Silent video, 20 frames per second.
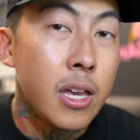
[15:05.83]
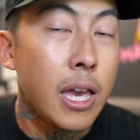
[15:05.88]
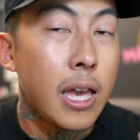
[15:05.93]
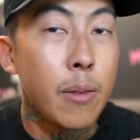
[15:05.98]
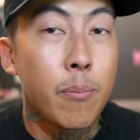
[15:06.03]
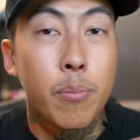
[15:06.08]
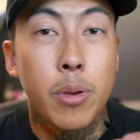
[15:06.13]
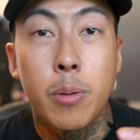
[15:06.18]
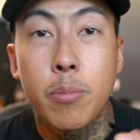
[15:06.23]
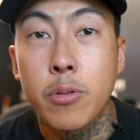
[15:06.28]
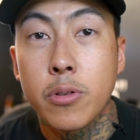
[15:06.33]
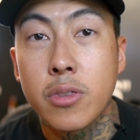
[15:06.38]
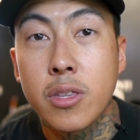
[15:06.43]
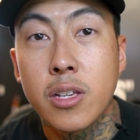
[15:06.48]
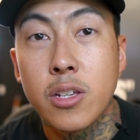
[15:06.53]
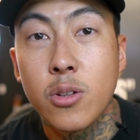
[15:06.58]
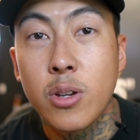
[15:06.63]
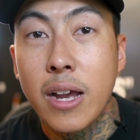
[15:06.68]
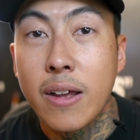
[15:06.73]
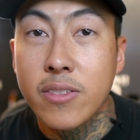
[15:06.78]
And people
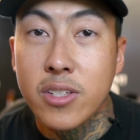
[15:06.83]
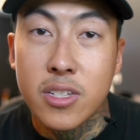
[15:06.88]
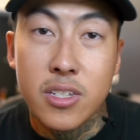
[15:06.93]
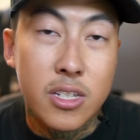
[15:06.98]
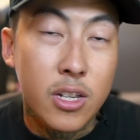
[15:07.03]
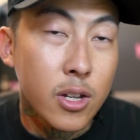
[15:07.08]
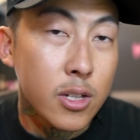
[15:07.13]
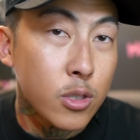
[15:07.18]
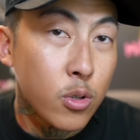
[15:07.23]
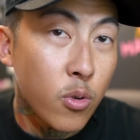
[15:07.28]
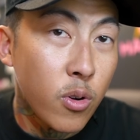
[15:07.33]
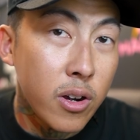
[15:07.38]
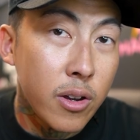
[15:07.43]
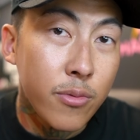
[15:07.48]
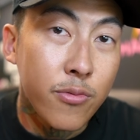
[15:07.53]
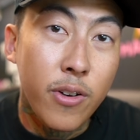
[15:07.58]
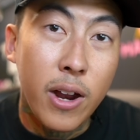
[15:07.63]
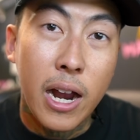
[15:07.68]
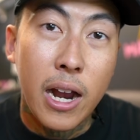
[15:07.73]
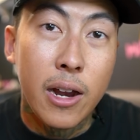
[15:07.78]
think you have to sell
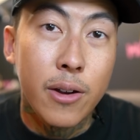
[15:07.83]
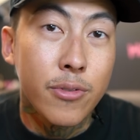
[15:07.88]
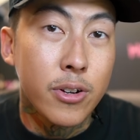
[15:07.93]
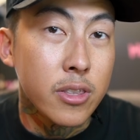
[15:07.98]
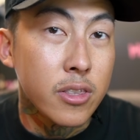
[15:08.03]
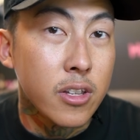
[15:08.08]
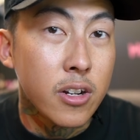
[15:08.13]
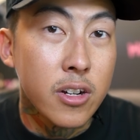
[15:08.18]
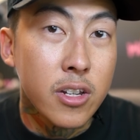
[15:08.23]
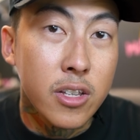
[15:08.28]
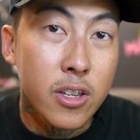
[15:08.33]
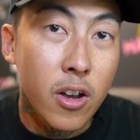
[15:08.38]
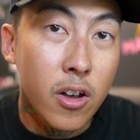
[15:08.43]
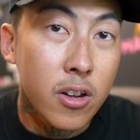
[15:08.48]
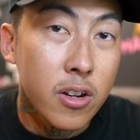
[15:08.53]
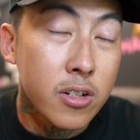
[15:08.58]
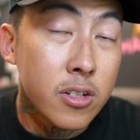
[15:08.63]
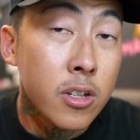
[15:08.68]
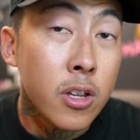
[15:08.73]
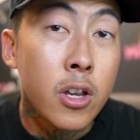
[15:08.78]
twenty-five or thirty
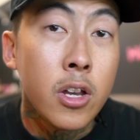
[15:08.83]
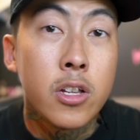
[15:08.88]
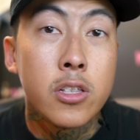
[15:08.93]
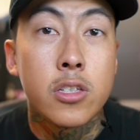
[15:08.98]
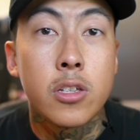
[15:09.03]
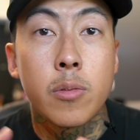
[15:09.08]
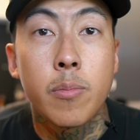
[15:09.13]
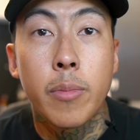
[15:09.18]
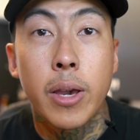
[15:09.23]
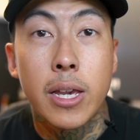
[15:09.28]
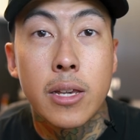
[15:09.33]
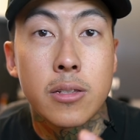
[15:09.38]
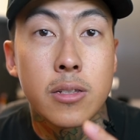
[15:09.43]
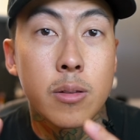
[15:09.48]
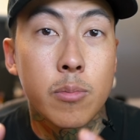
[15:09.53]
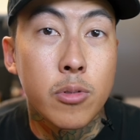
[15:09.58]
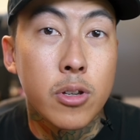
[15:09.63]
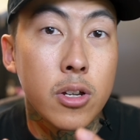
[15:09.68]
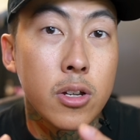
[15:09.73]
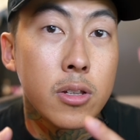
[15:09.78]
dollars to make
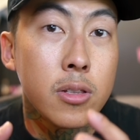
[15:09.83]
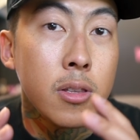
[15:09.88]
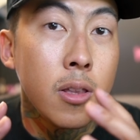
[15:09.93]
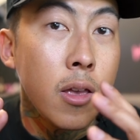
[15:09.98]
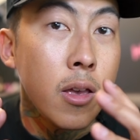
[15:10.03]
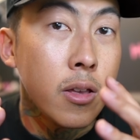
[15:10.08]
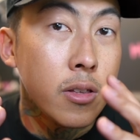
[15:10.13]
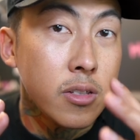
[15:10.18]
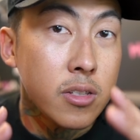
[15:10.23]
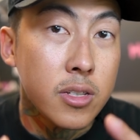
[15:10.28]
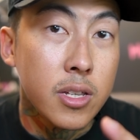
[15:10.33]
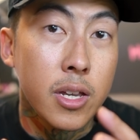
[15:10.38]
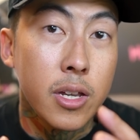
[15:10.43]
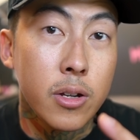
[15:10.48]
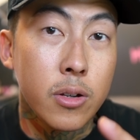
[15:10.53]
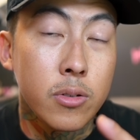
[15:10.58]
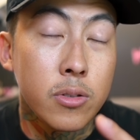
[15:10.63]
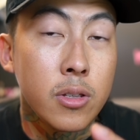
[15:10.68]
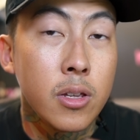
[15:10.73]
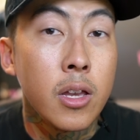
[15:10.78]
some good
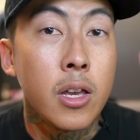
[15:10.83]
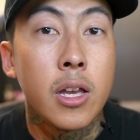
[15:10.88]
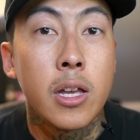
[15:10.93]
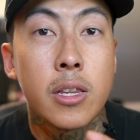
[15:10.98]
sales.